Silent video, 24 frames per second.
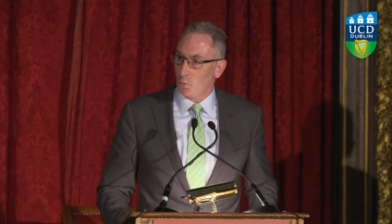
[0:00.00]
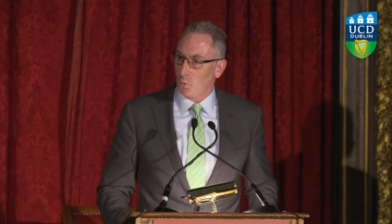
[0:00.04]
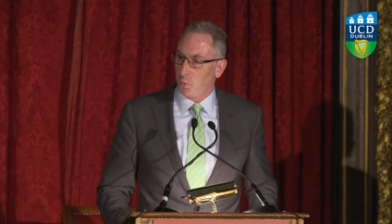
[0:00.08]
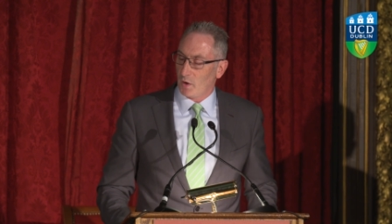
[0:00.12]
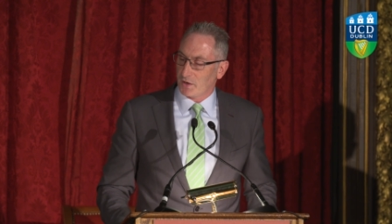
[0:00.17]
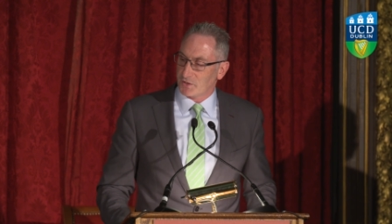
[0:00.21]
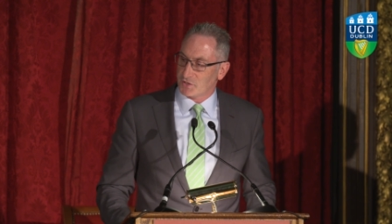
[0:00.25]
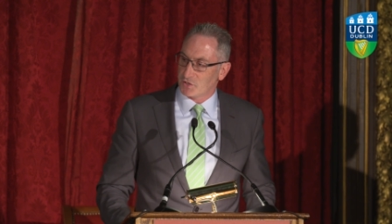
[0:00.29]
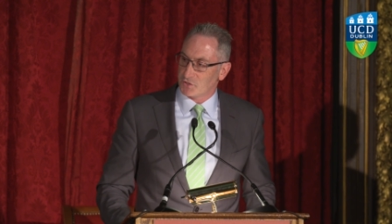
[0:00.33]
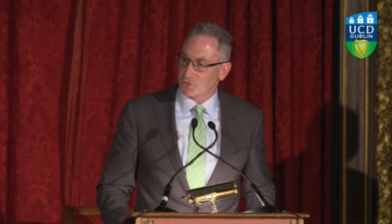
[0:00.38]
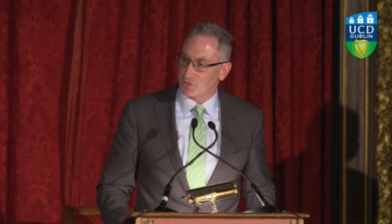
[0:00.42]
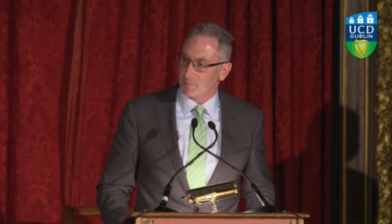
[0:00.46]

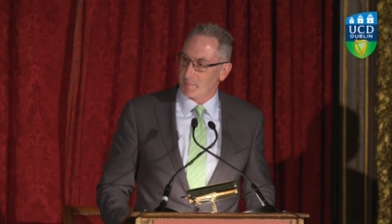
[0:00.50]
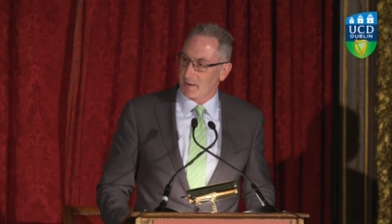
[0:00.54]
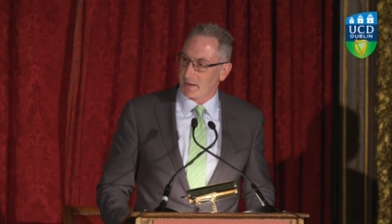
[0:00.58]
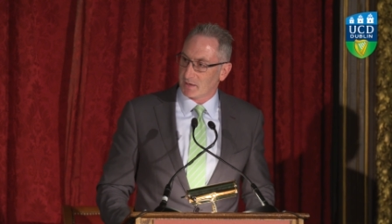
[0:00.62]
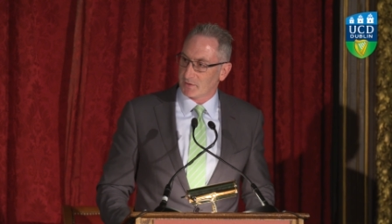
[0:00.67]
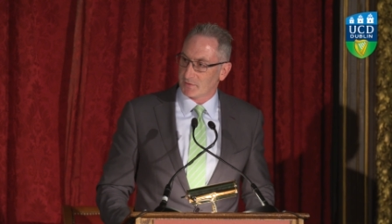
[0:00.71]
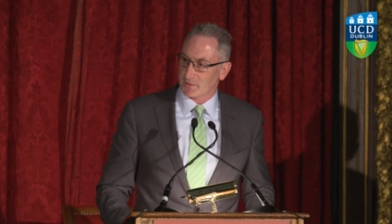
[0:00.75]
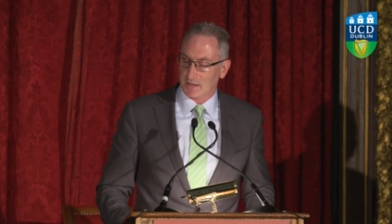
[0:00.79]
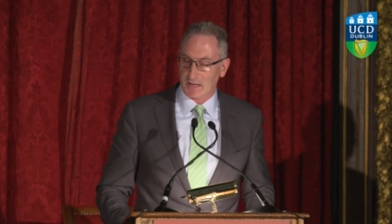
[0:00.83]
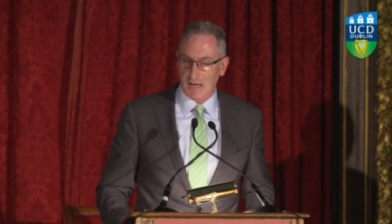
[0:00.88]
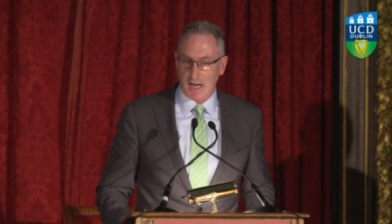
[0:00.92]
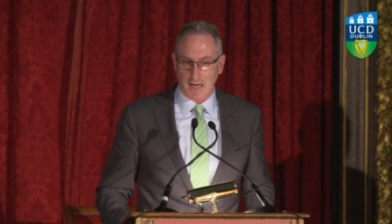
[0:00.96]
what did you make
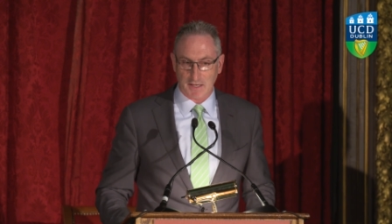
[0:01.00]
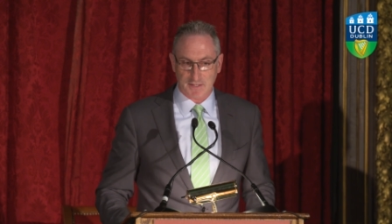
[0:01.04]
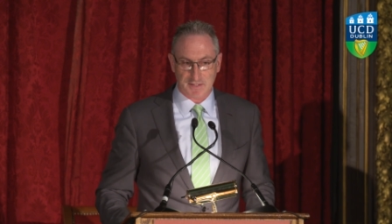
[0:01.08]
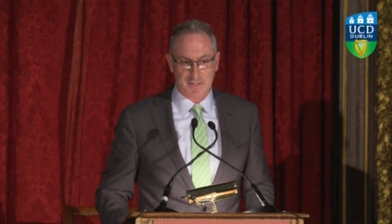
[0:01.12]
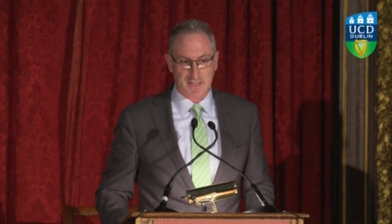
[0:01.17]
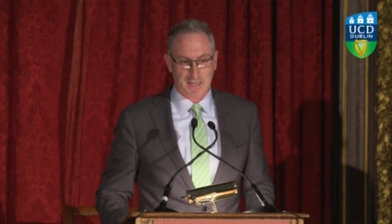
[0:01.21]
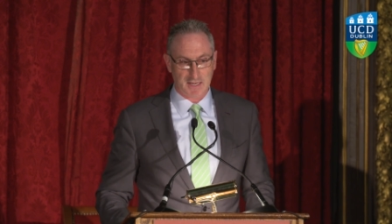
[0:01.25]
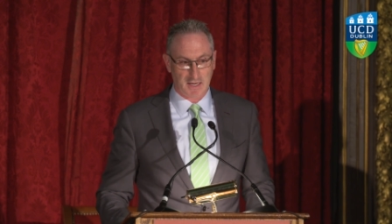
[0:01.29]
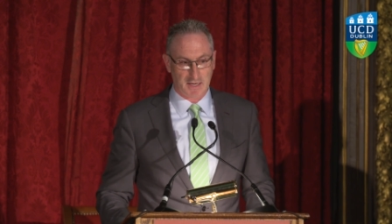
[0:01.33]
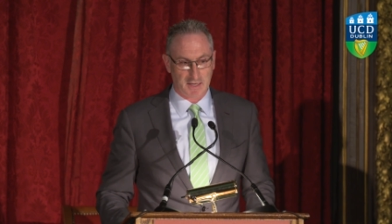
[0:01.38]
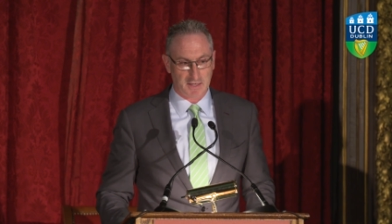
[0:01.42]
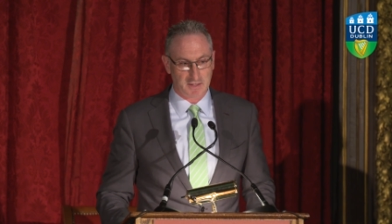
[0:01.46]
of the glass
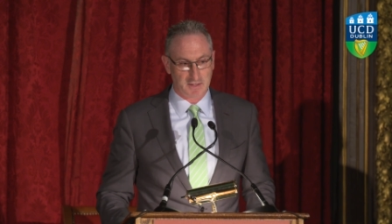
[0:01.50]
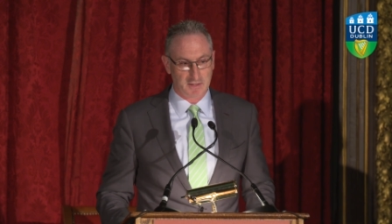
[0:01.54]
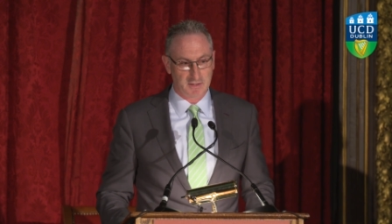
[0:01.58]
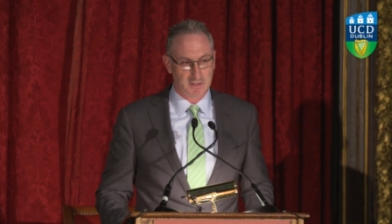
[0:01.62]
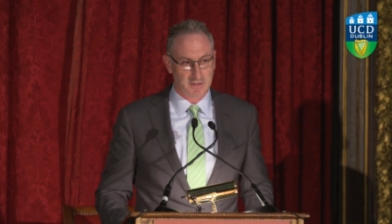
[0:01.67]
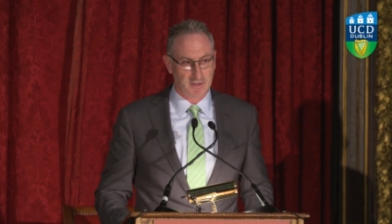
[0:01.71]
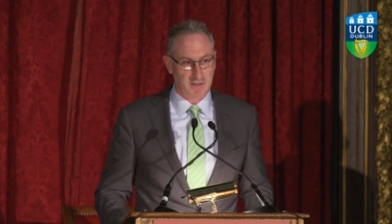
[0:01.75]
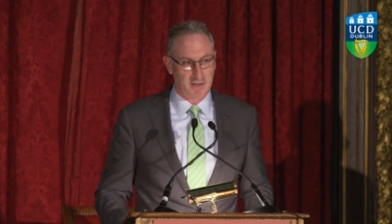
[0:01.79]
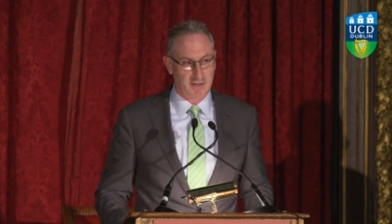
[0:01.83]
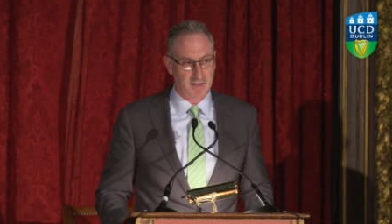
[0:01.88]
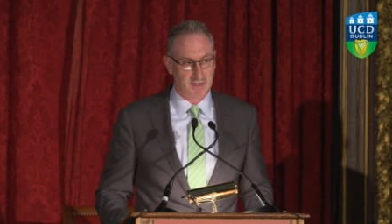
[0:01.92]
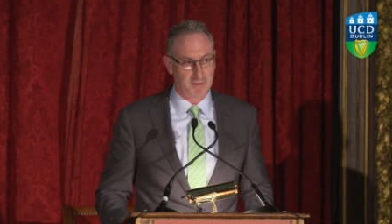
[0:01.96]
ceiling?
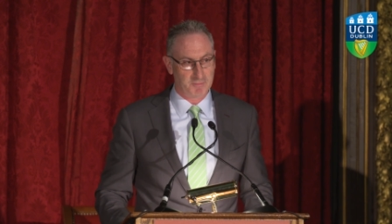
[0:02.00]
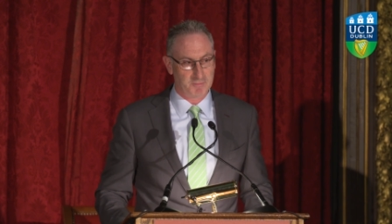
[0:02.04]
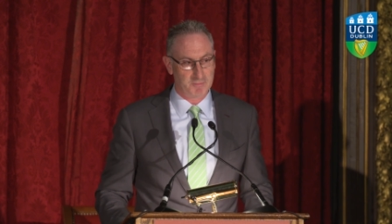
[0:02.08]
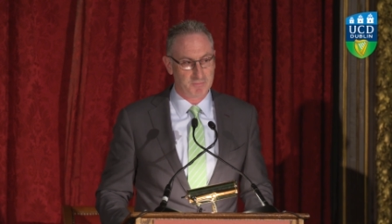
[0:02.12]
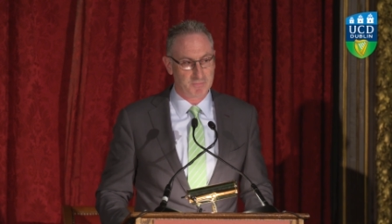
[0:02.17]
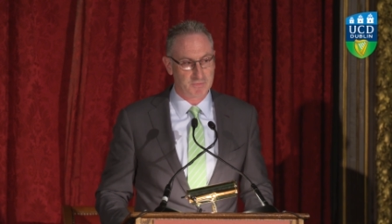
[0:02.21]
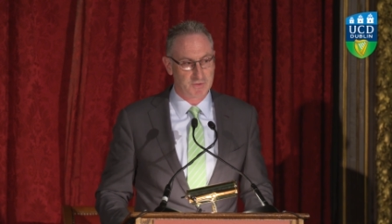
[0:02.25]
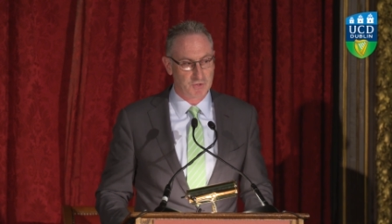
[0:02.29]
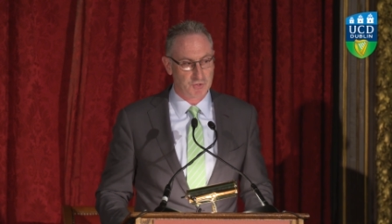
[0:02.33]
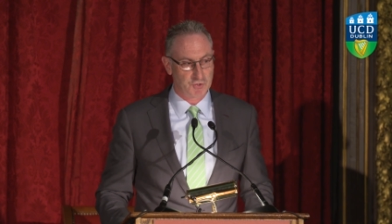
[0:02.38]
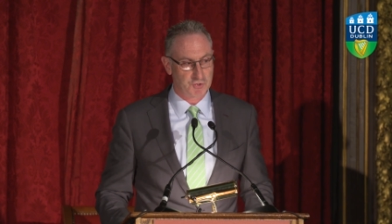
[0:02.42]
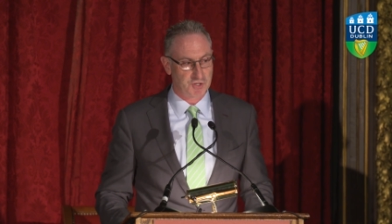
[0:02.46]

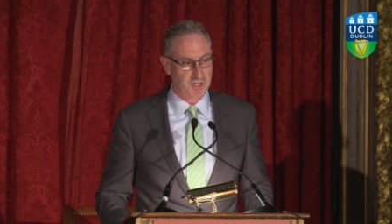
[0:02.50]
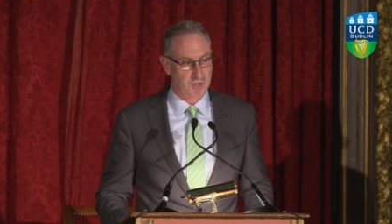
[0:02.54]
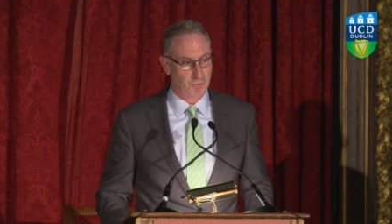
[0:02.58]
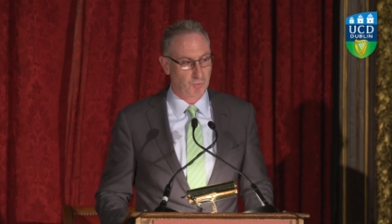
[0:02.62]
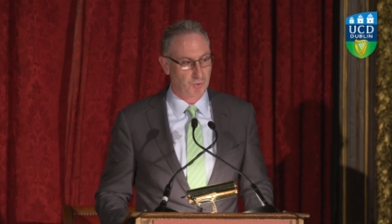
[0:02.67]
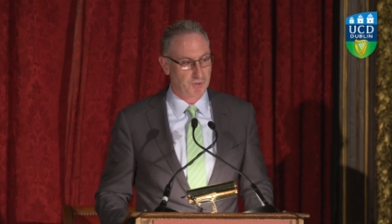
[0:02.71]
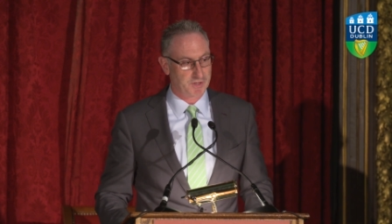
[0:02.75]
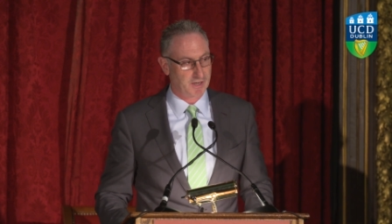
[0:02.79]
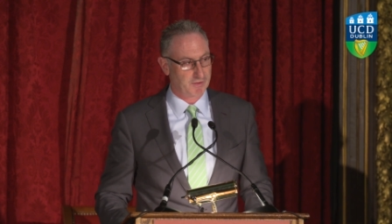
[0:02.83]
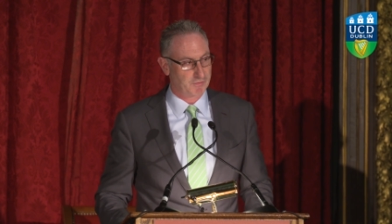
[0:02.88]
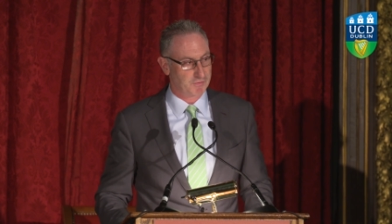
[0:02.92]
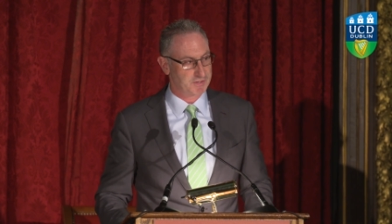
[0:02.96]
She
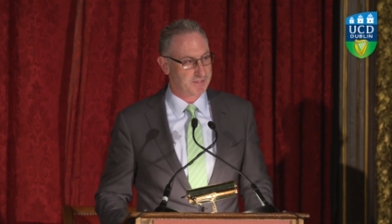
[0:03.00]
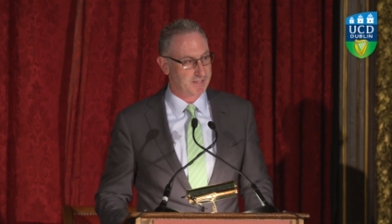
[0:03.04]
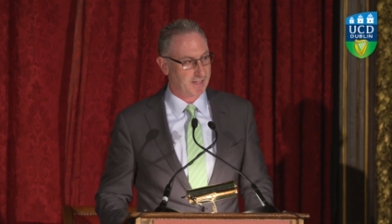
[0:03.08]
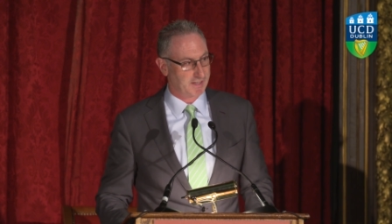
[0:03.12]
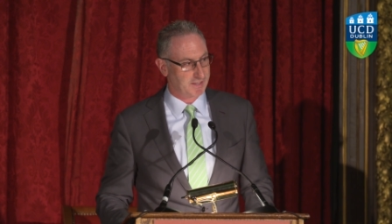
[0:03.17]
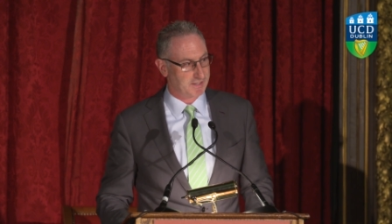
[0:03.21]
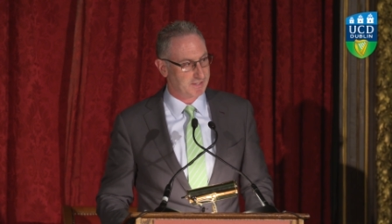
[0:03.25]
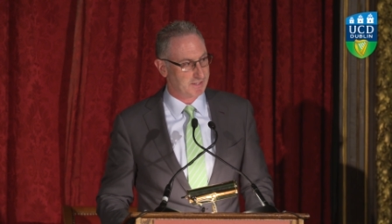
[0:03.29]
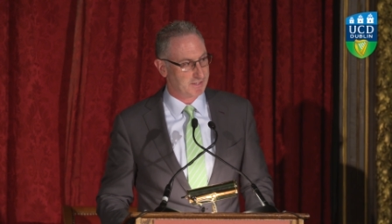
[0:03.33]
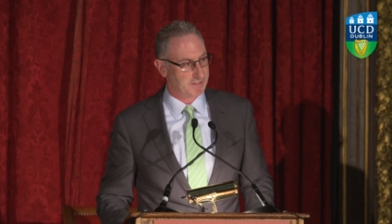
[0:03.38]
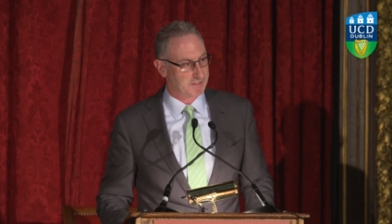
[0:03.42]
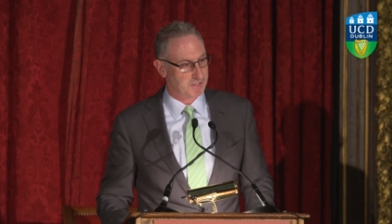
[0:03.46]
would have
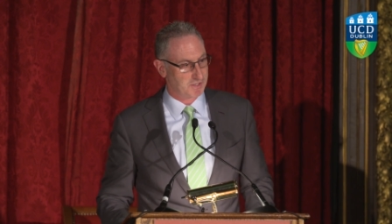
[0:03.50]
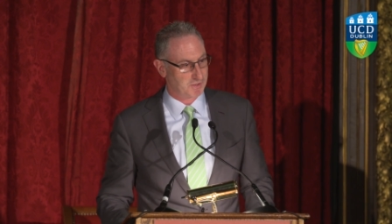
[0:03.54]
said